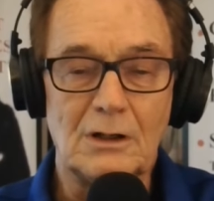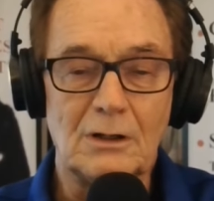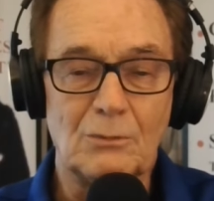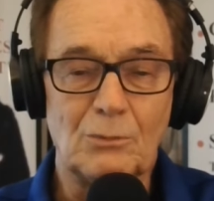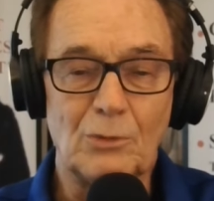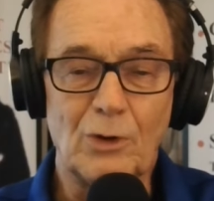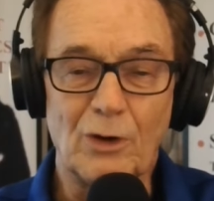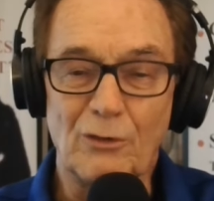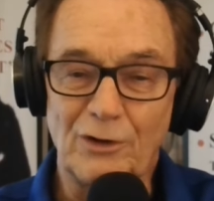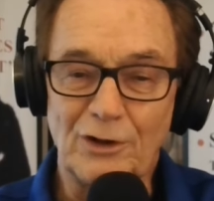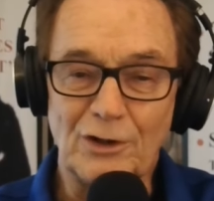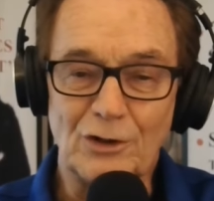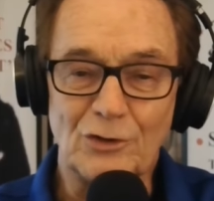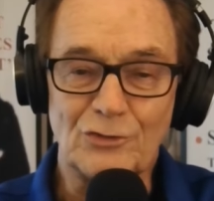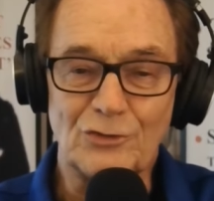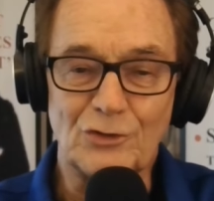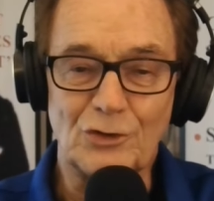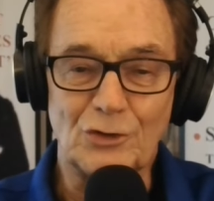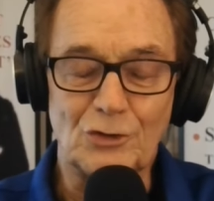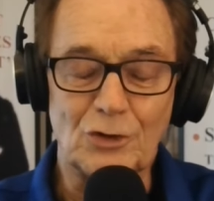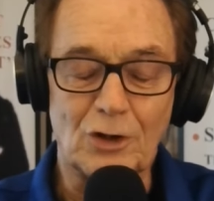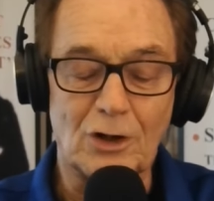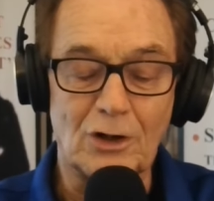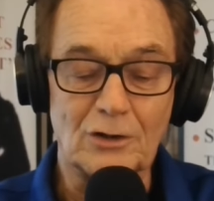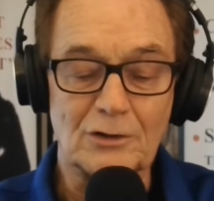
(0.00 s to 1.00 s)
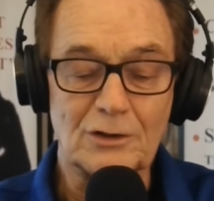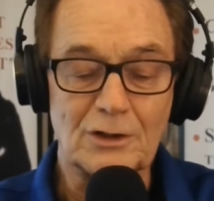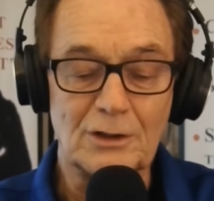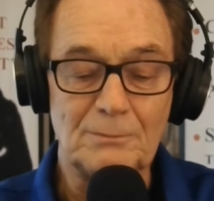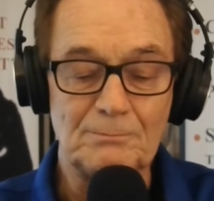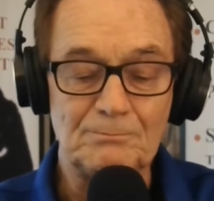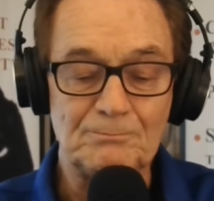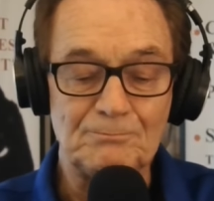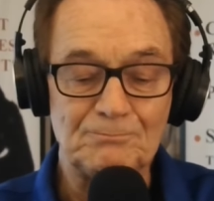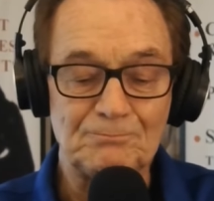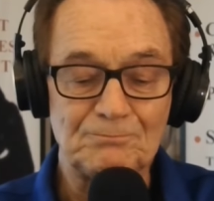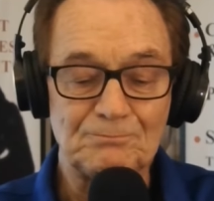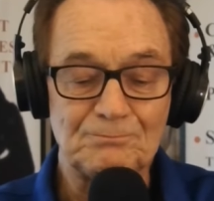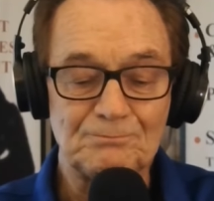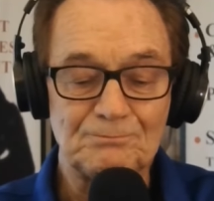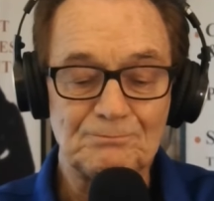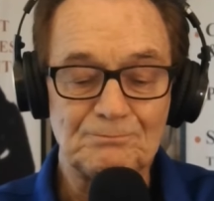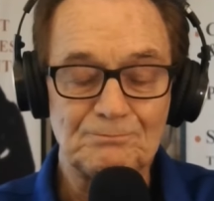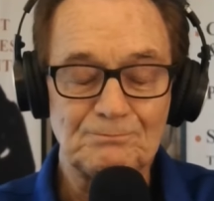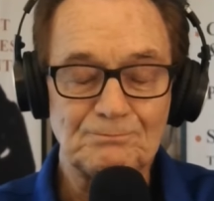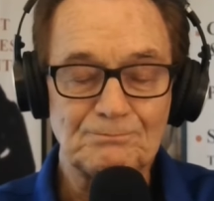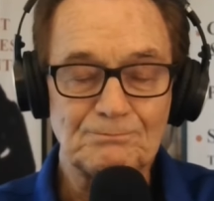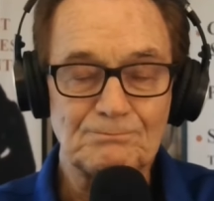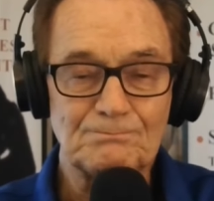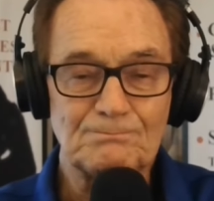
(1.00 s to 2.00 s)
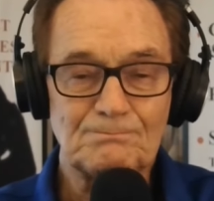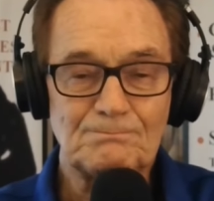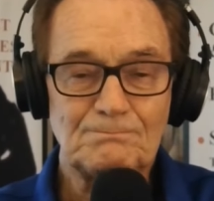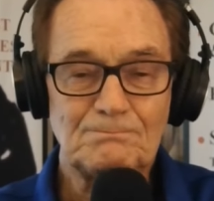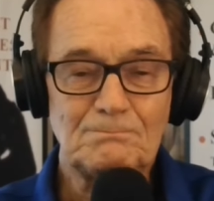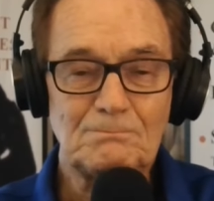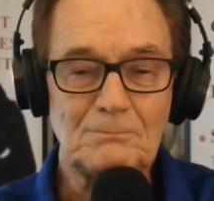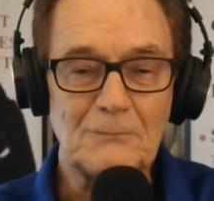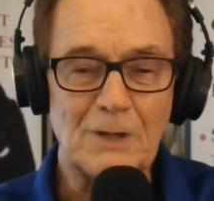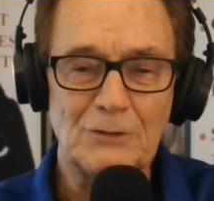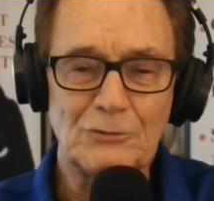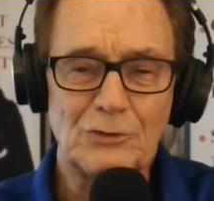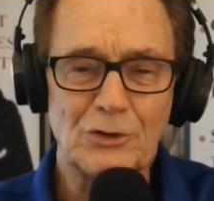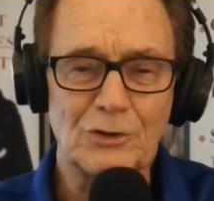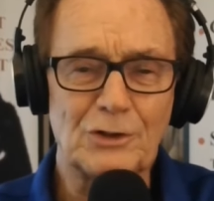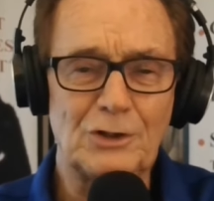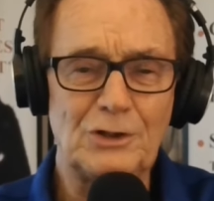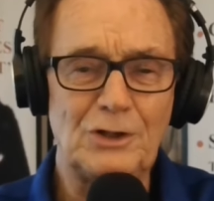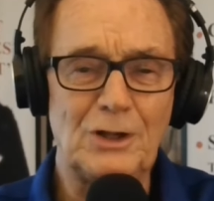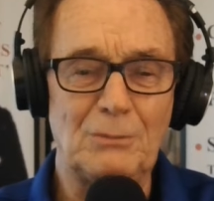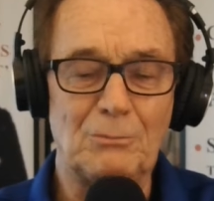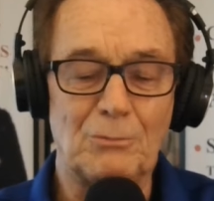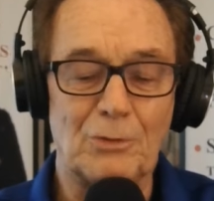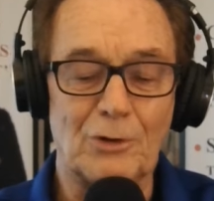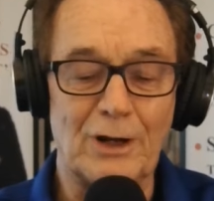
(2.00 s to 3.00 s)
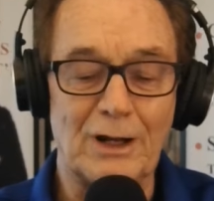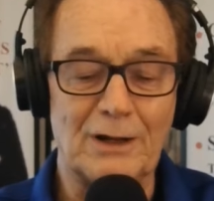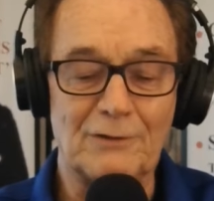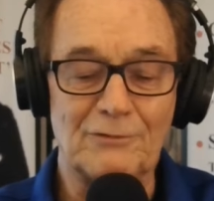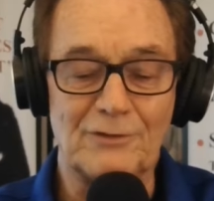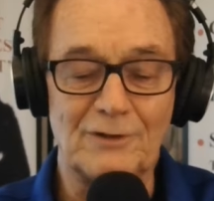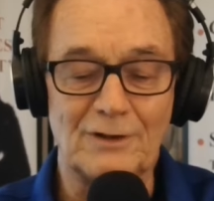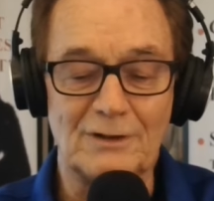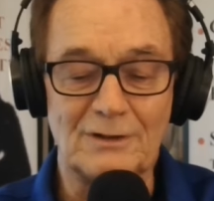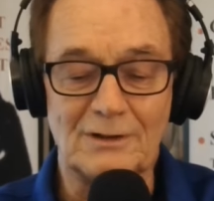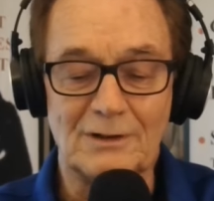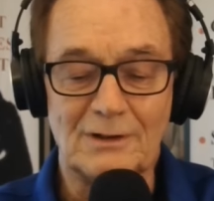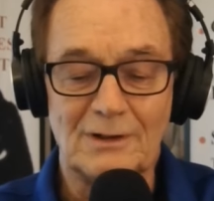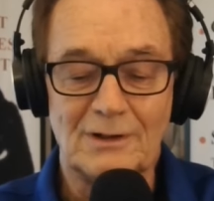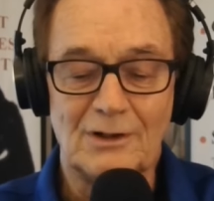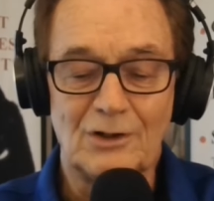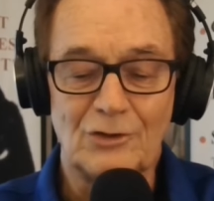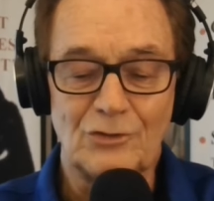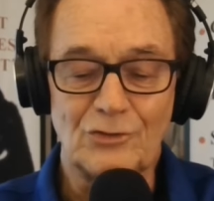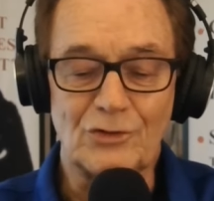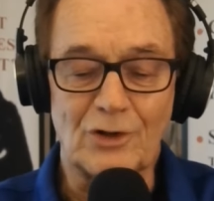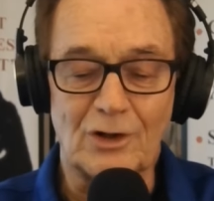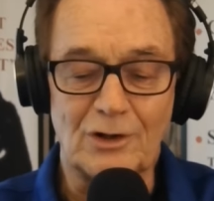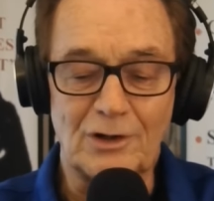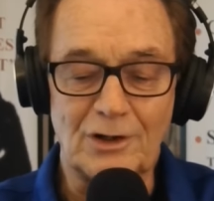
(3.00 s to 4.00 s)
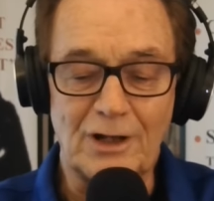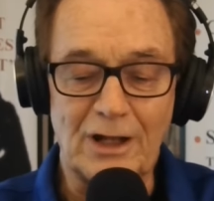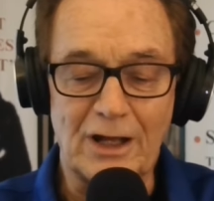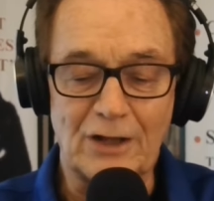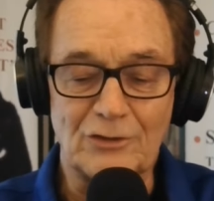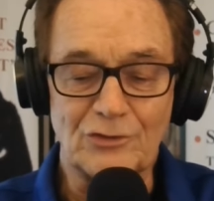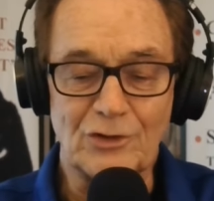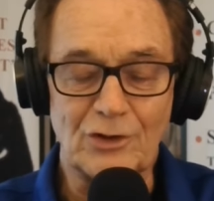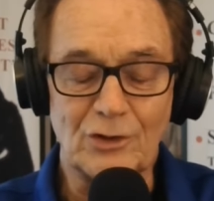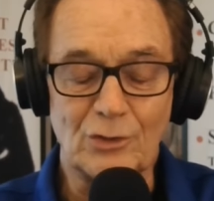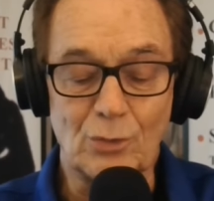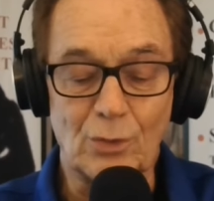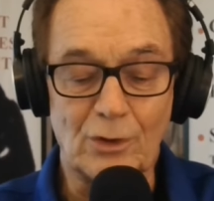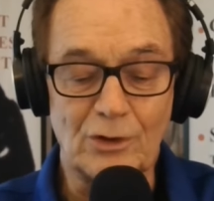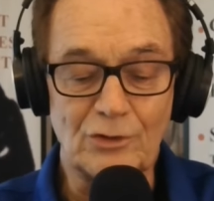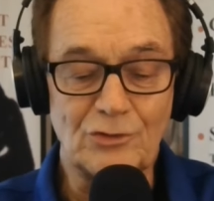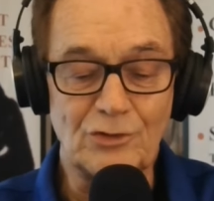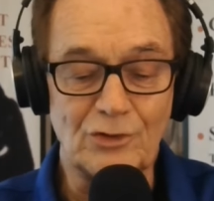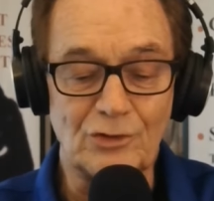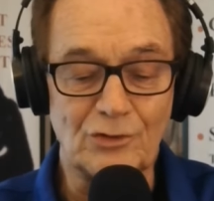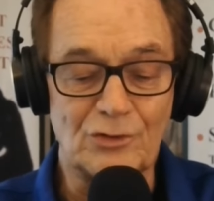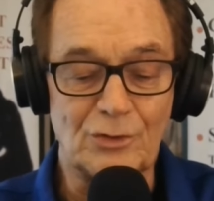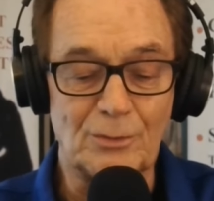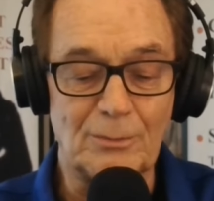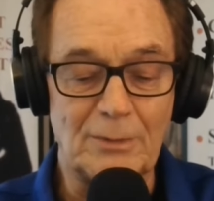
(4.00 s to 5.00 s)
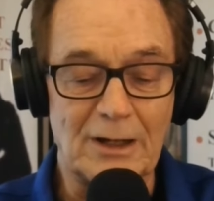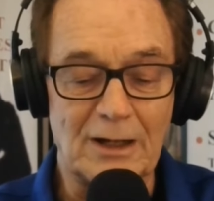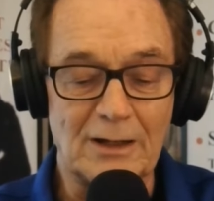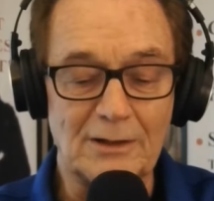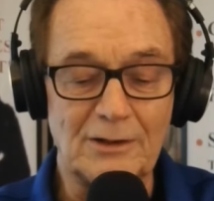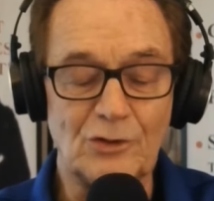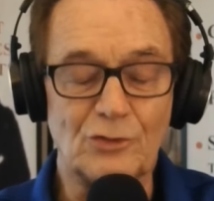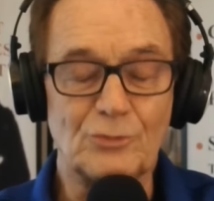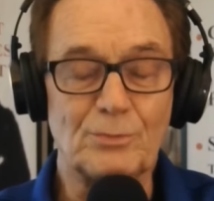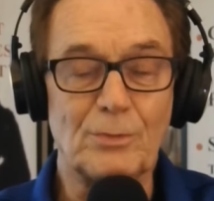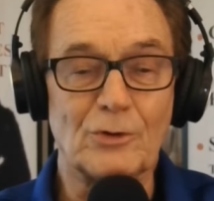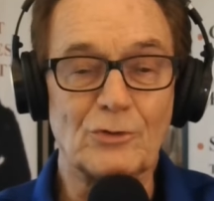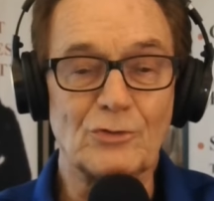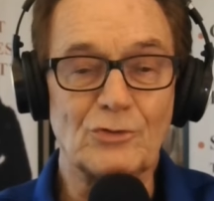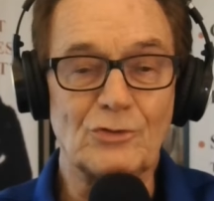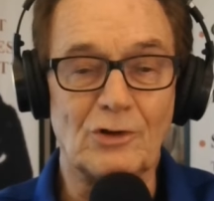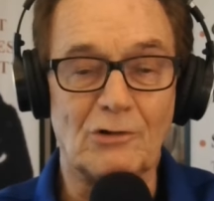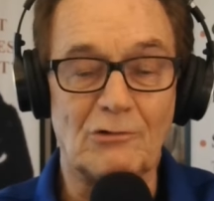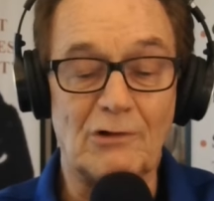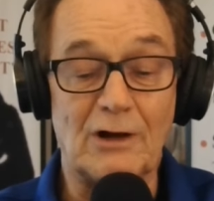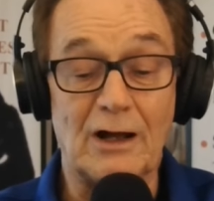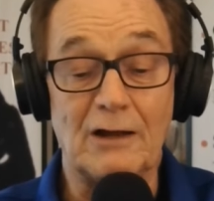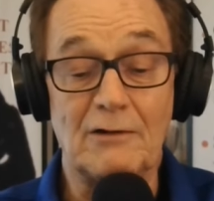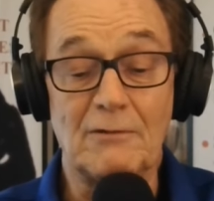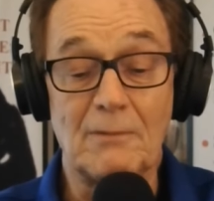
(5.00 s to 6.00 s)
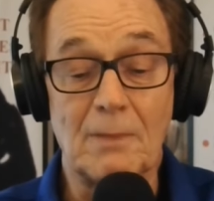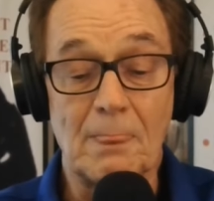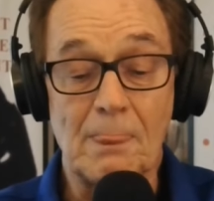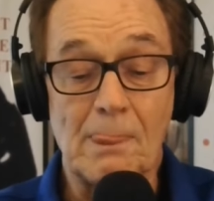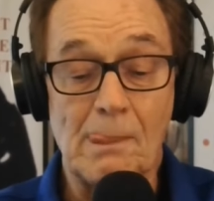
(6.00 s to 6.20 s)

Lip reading: willingness to talk, I took a deep breath and started asking questions about his personal life,